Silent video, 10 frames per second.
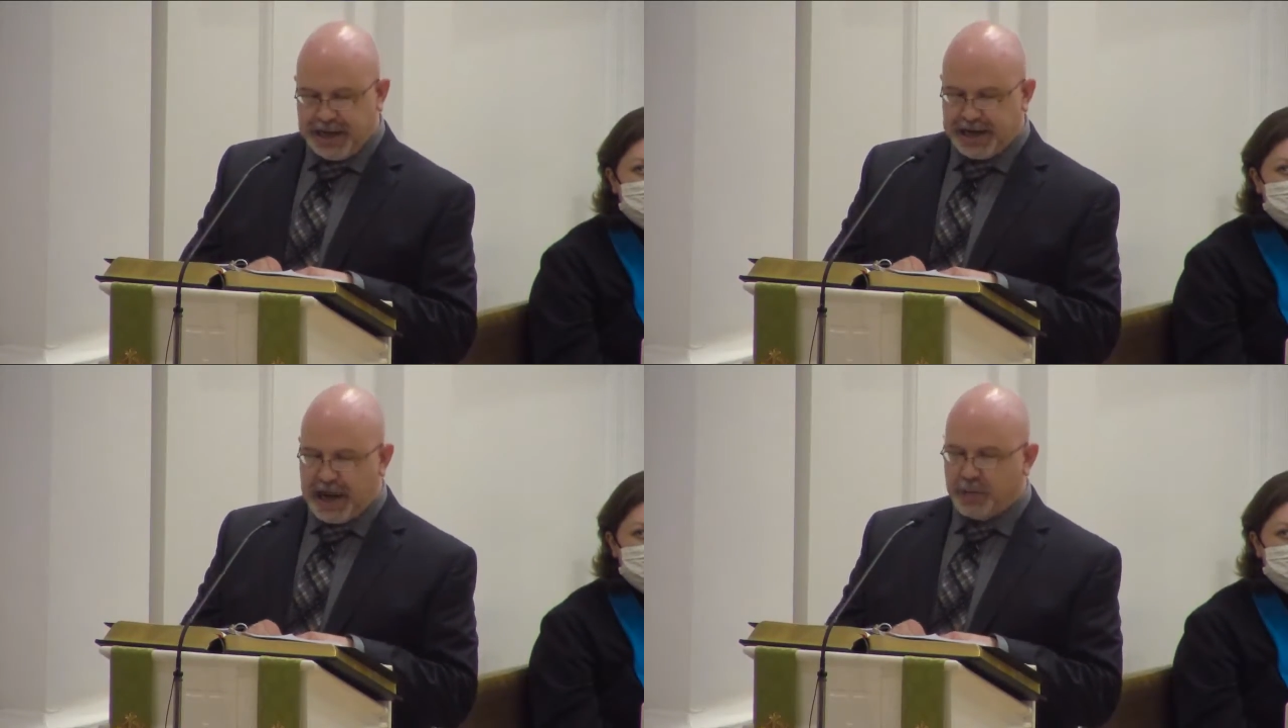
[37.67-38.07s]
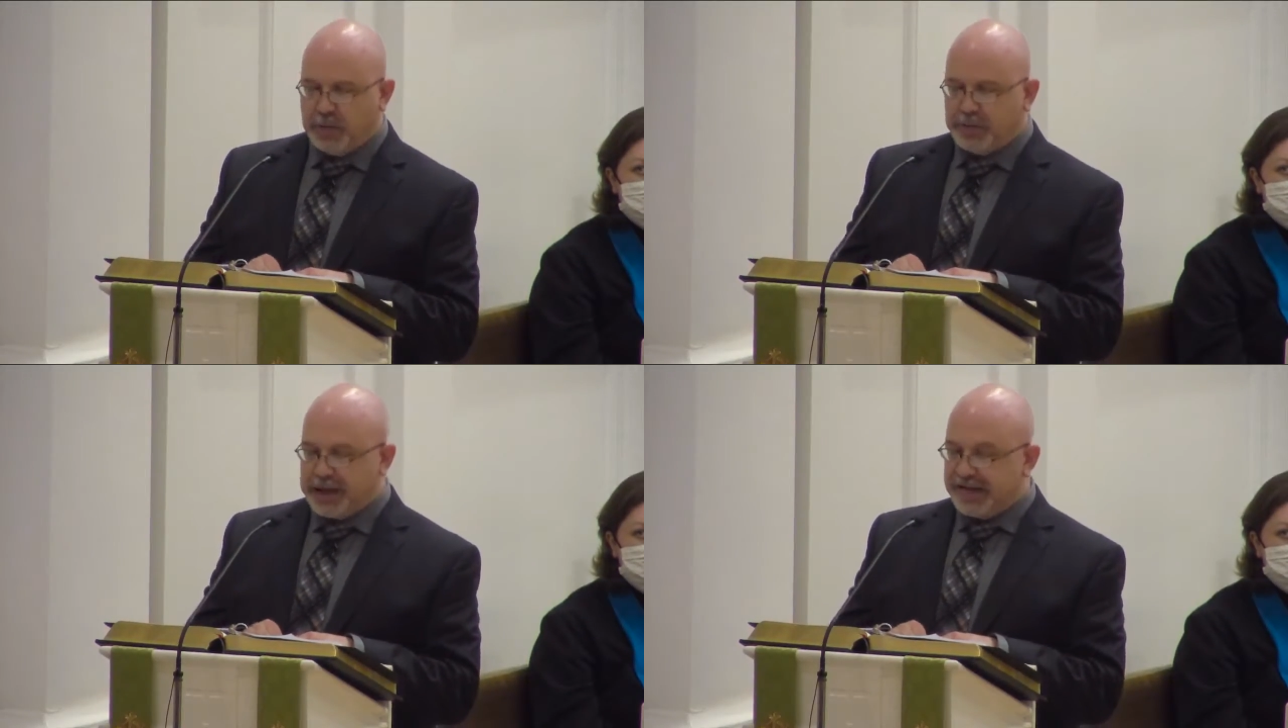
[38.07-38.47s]
and I
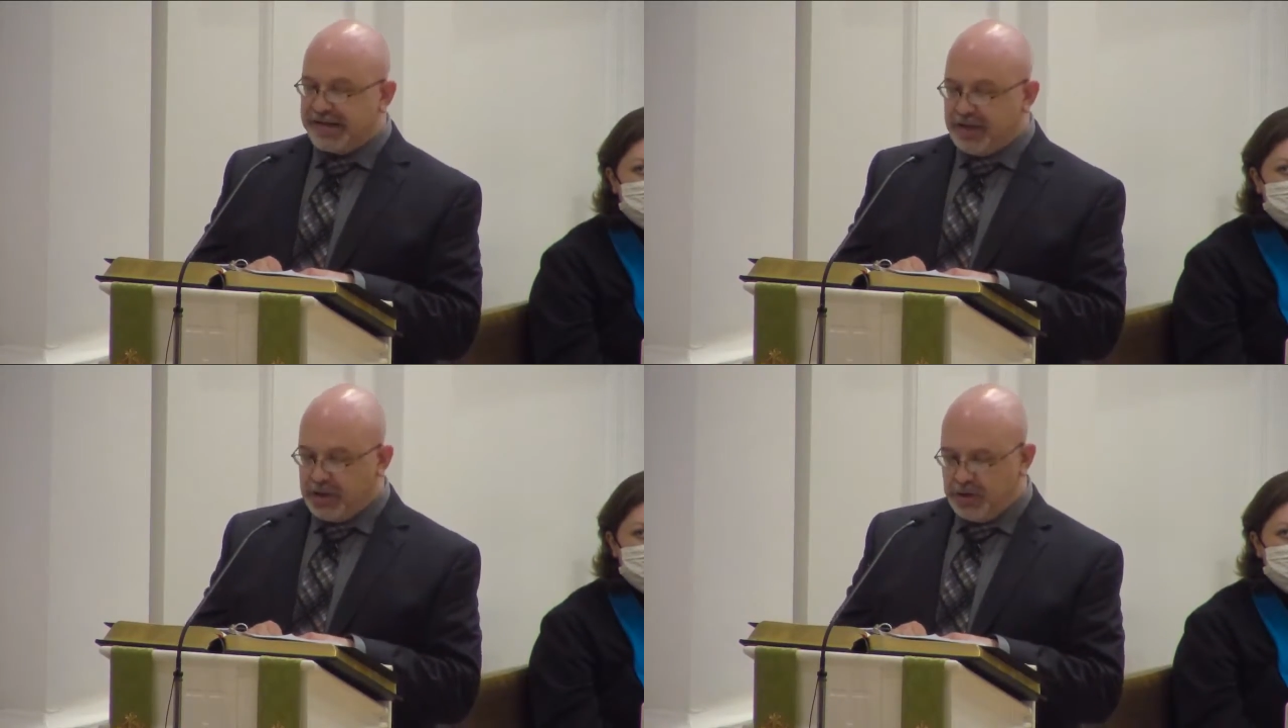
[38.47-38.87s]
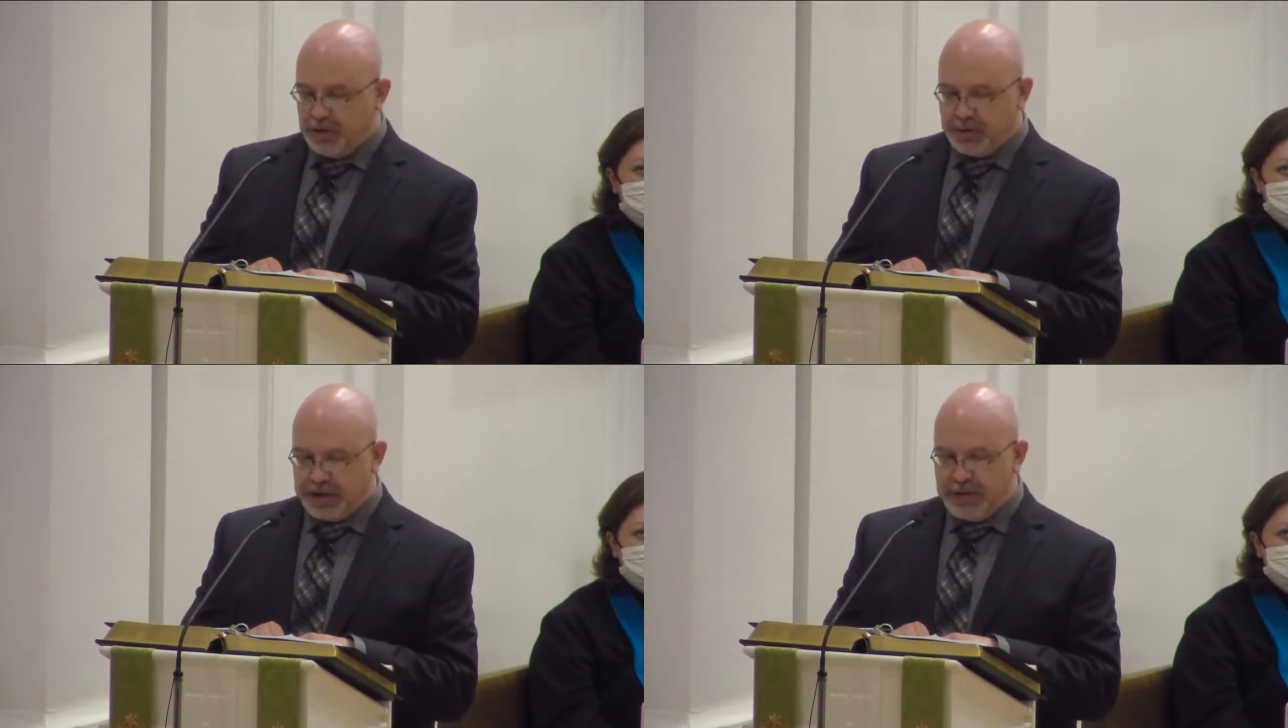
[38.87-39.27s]
will bless
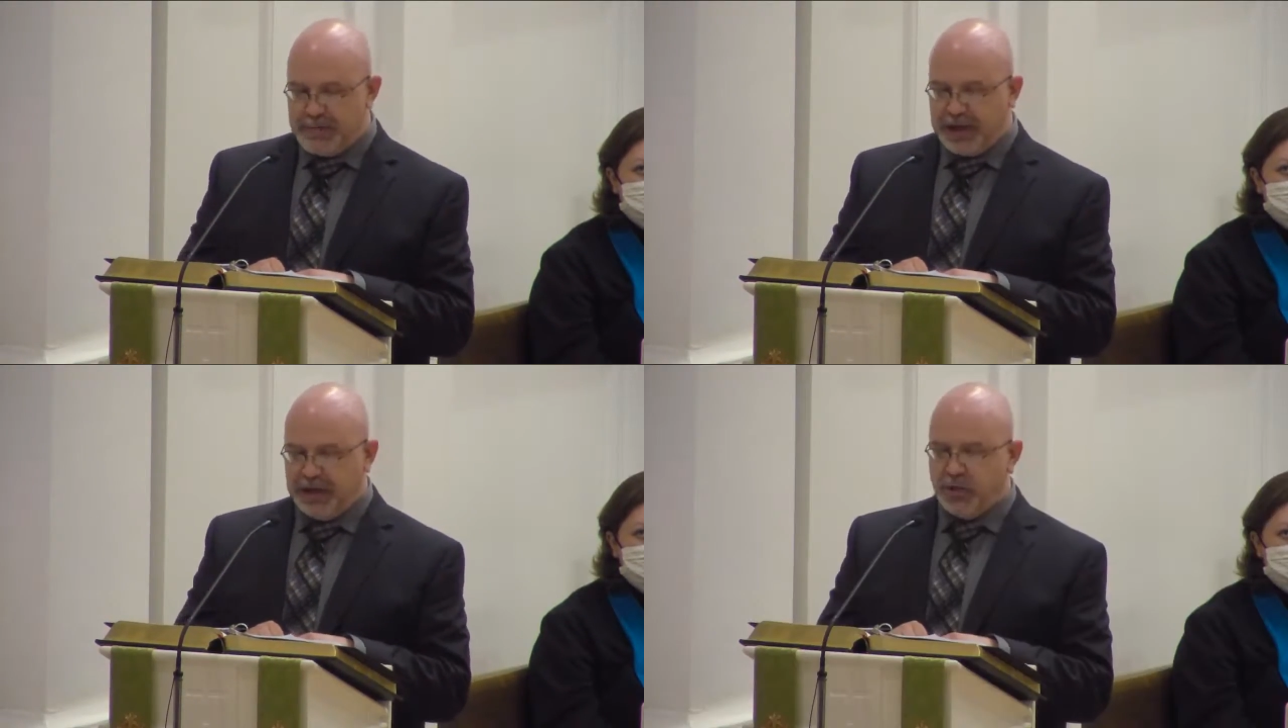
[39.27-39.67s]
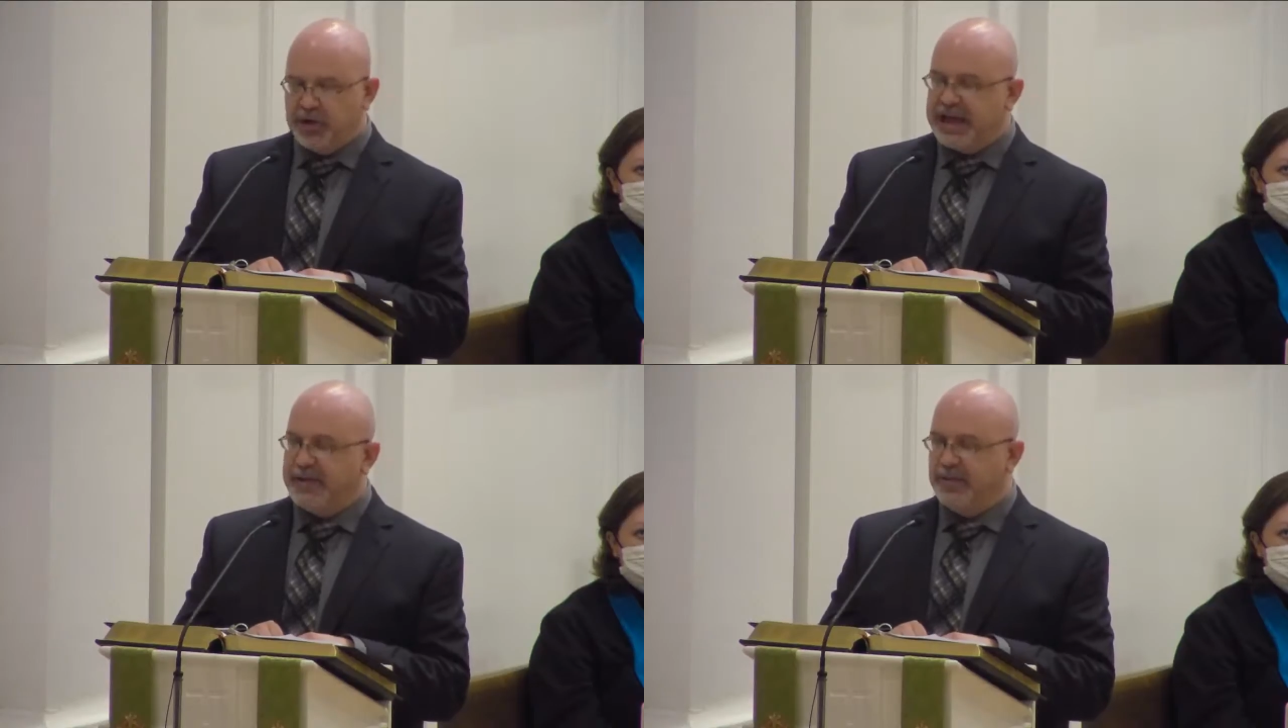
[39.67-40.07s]
you and make
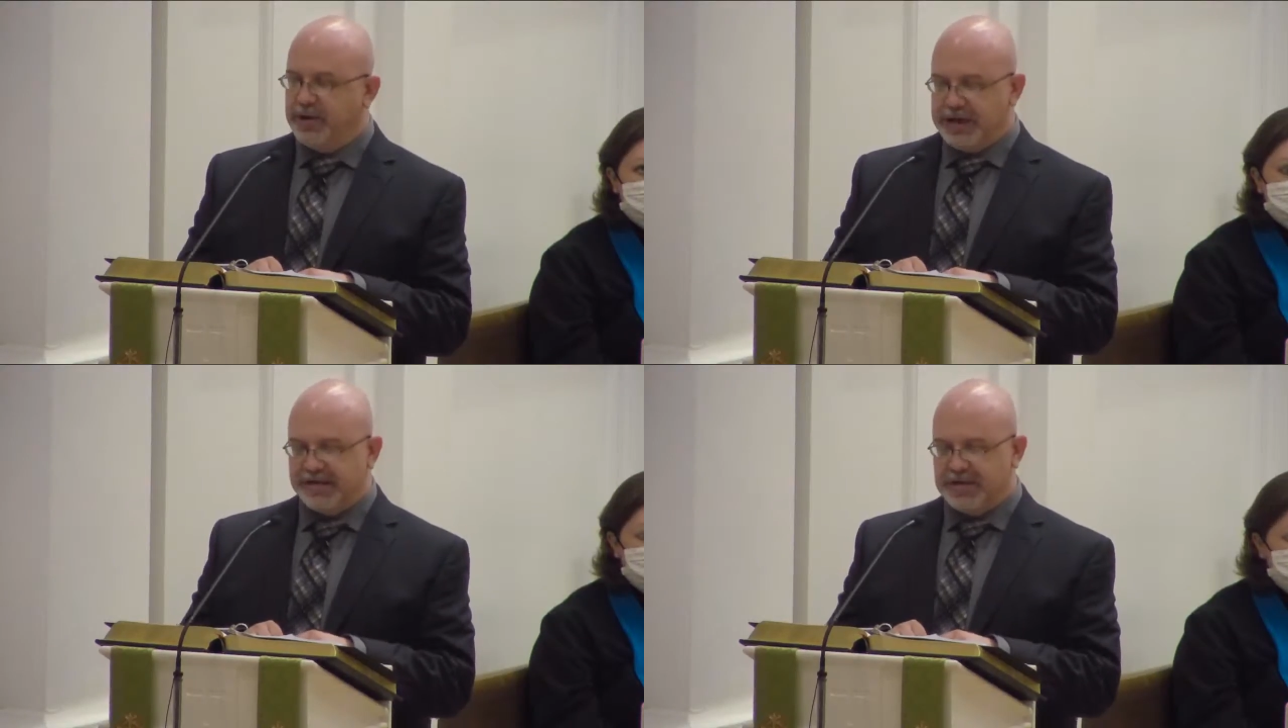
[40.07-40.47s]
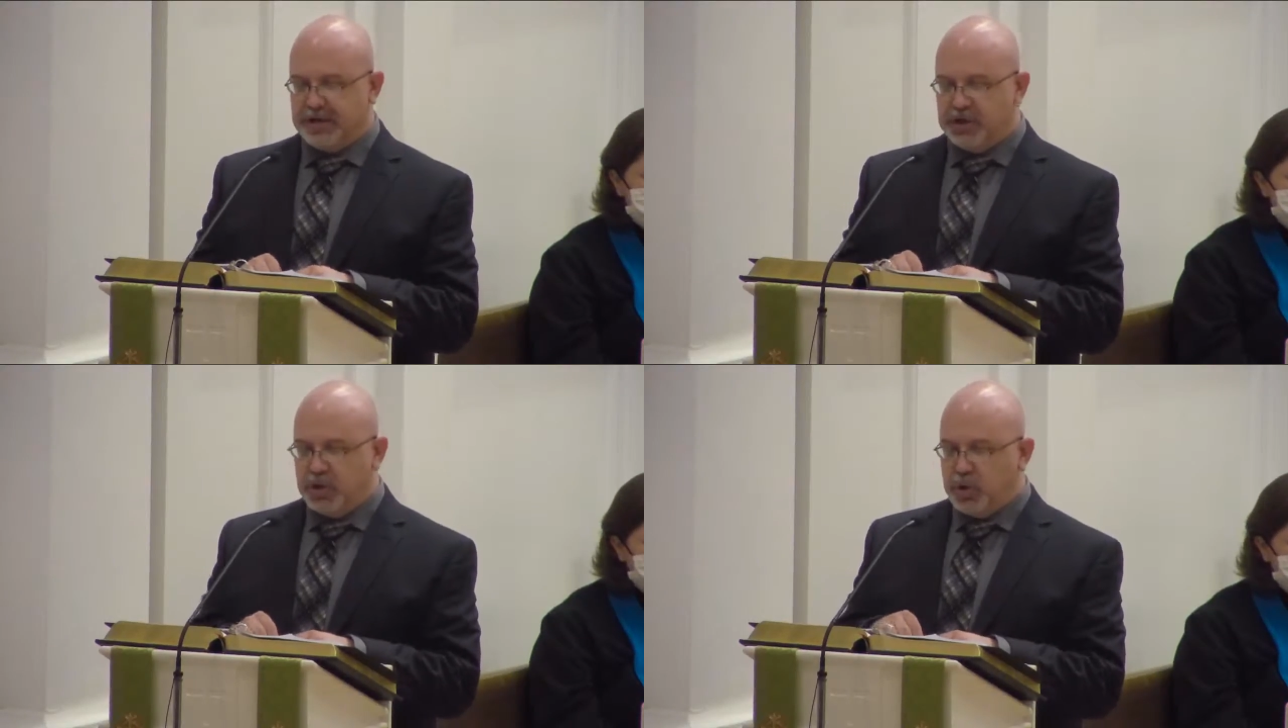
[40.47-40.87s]
your name great so
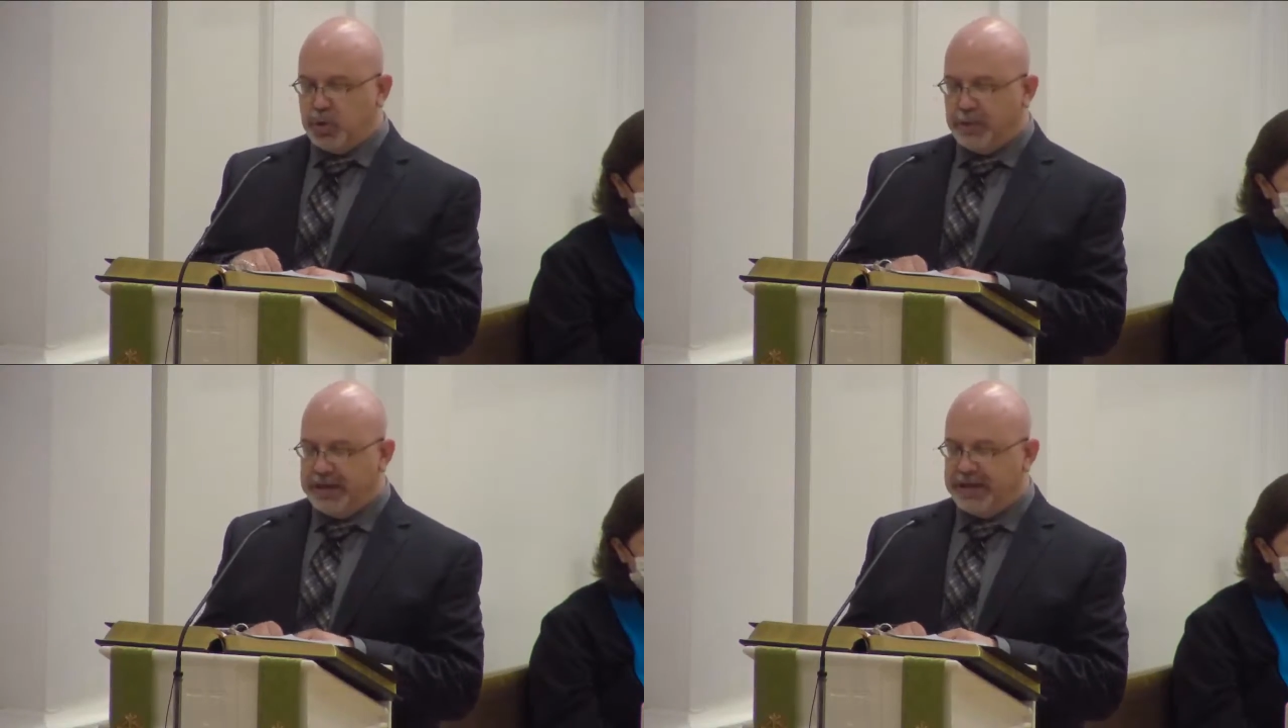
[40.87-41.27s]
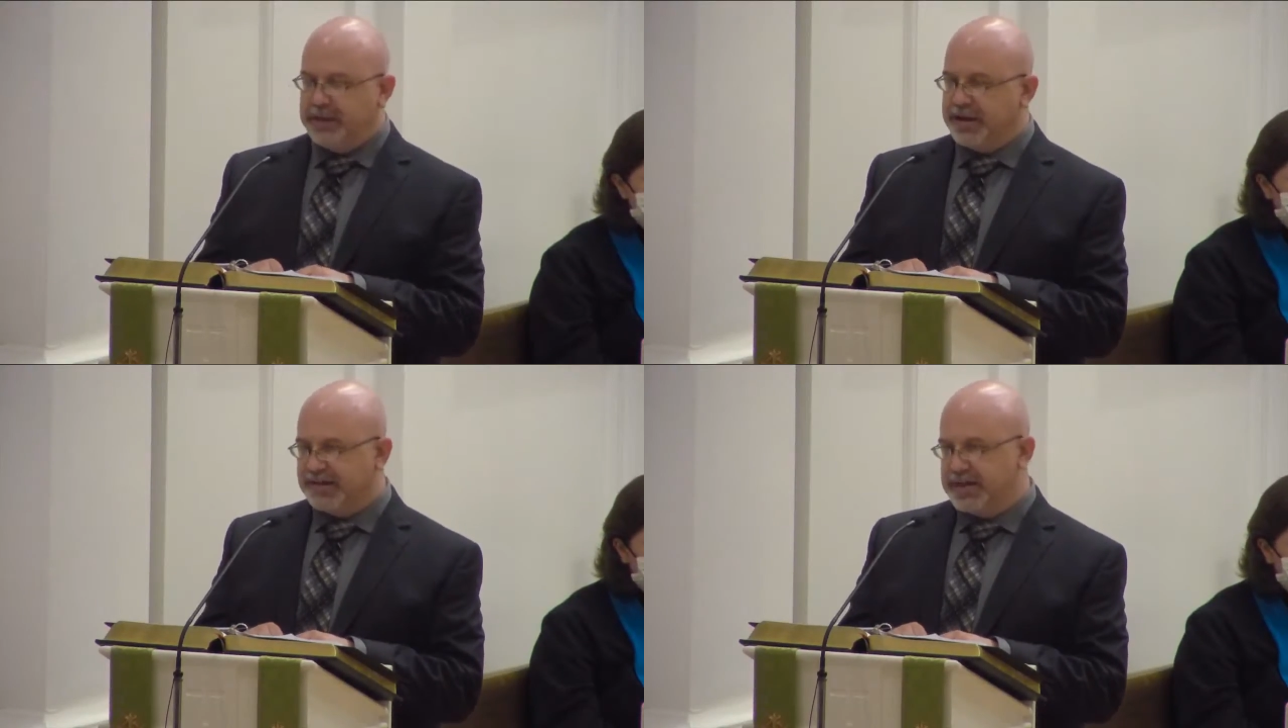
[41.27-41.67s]
that you will be a
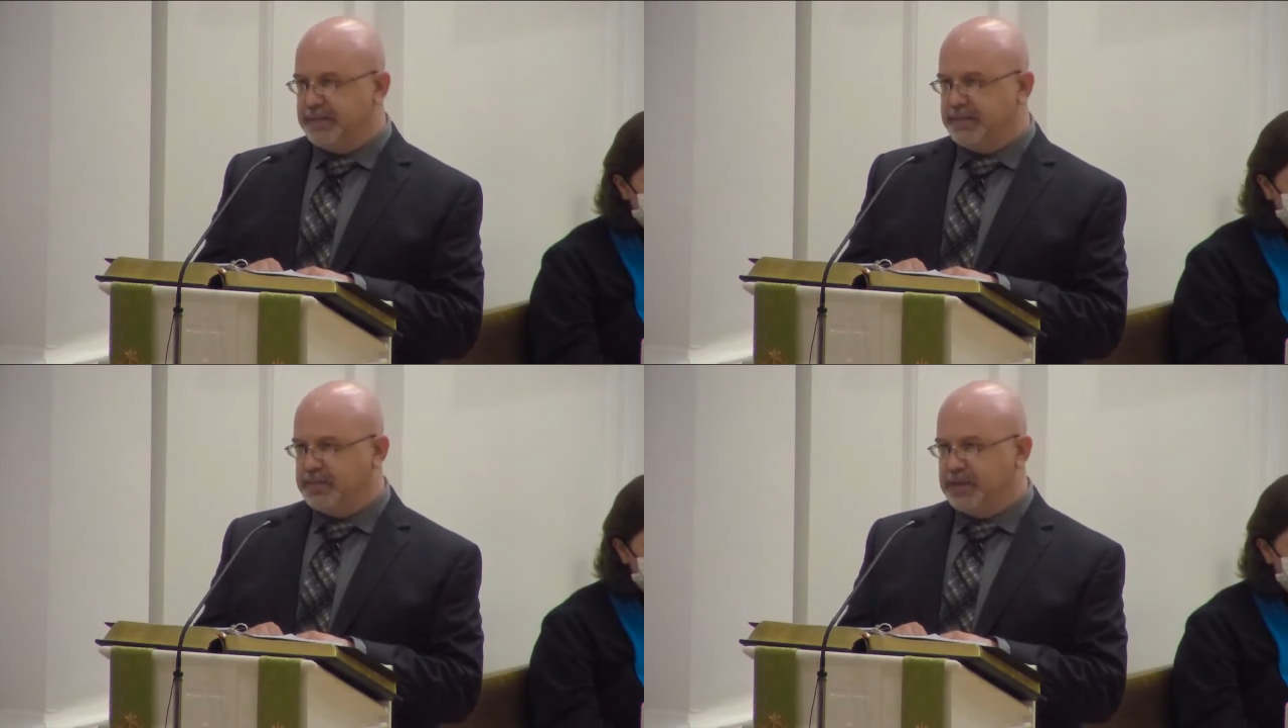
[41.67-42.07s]
blessing."